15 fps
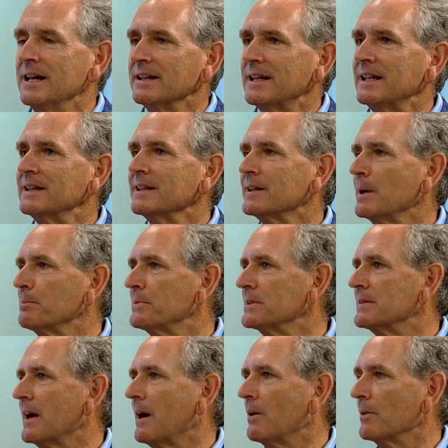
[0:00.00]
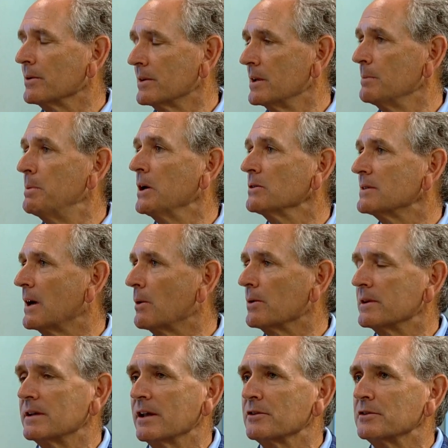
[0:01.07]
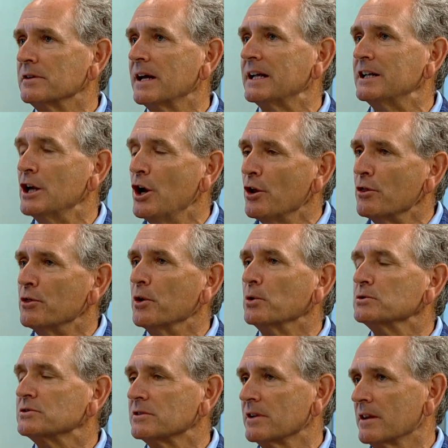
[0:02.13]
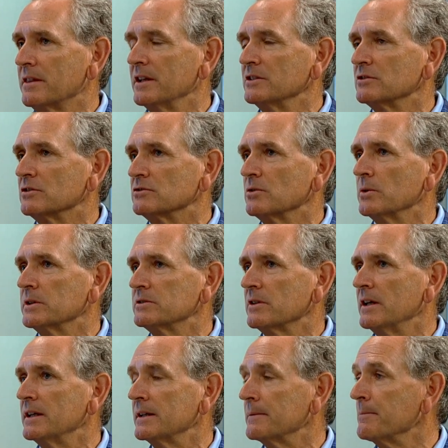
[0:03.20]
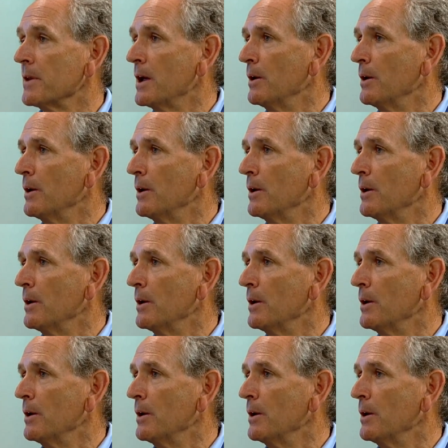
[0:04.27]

They lit up the tower, the bell tower the other night. Those are the things that are so exciting.